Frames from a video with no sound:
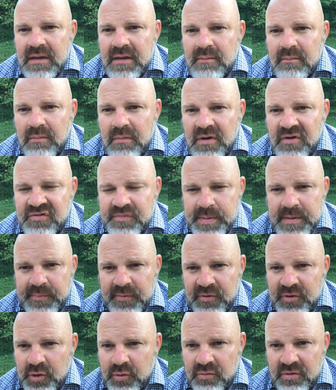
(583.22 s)
most
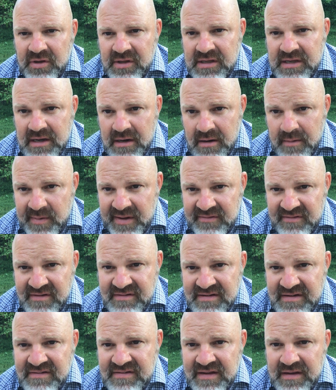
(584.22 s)
people don't really care about the
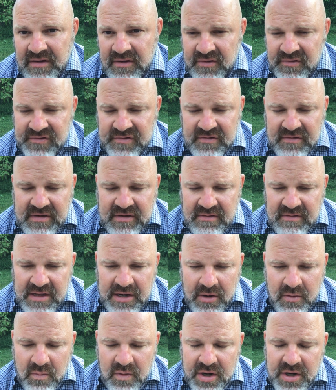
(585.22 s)
details, and they
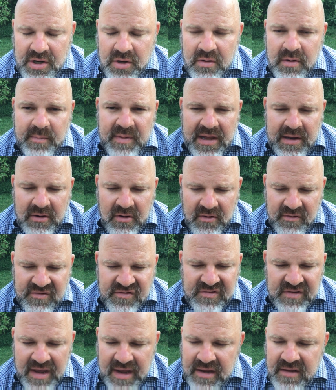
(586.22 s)
don't want to know about all the
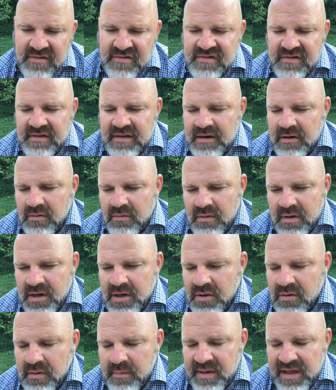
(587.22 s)
science, and they don't want
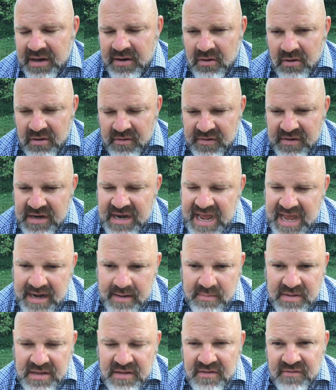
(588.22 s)
to know about all the
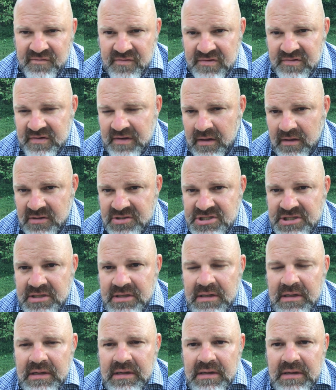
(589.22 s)
anatomy and the physiology.
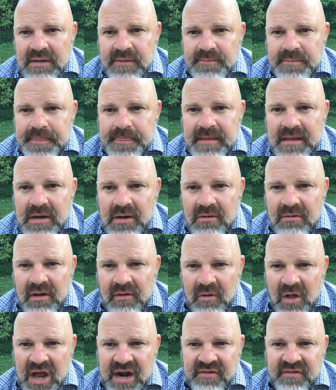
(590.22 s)

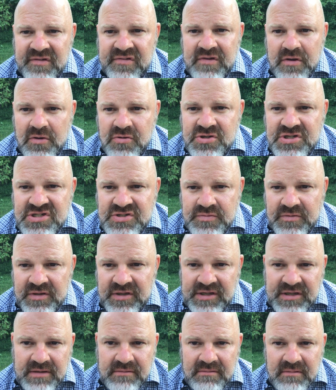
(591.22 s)
A lot of us coaches
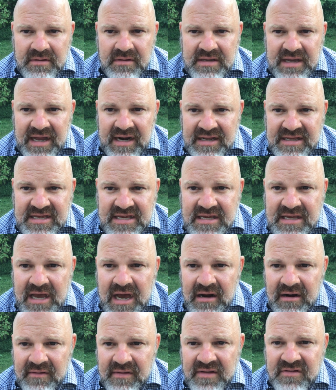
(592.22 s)
really kind of geek
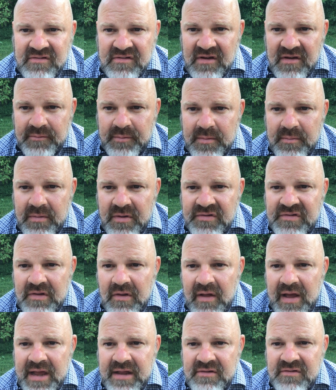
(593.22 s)
out on that stuff, but most
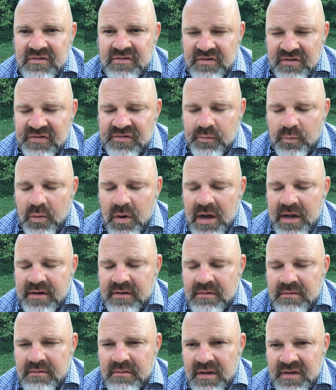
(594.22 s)
clients just want
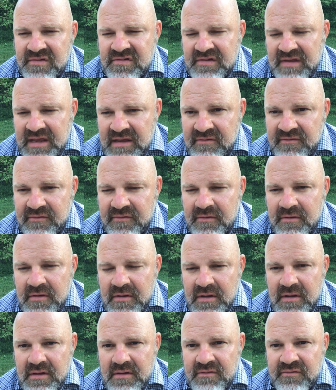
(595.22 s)
a safe,
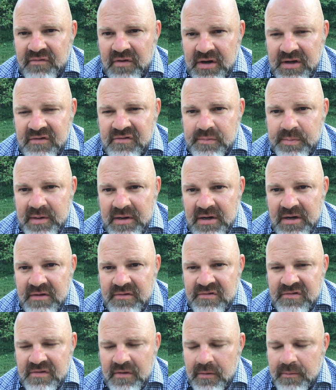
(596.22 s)
fun
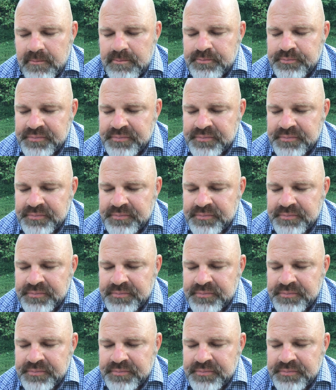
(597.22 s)
experience. So